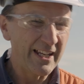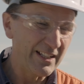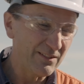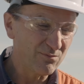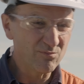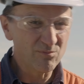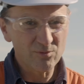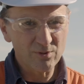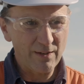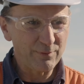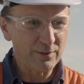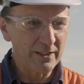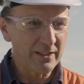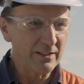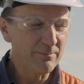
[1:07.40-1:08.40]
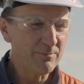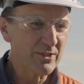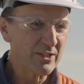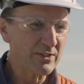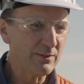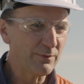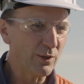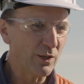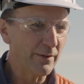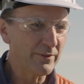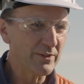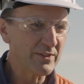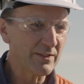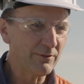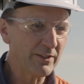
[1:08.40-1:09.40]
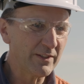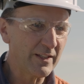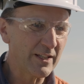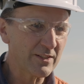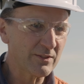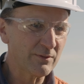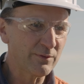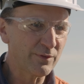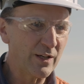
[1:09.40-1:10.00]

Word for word: had roughly 65 to 70,000